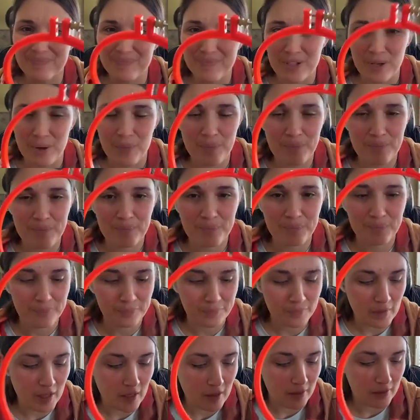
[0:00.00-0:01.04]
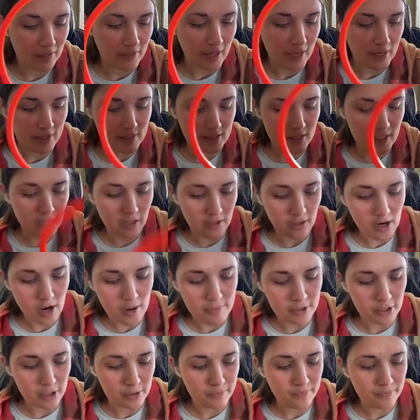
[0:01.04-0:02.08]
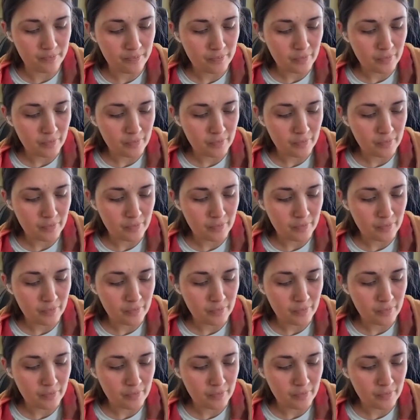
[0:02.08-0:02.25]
So that is another option.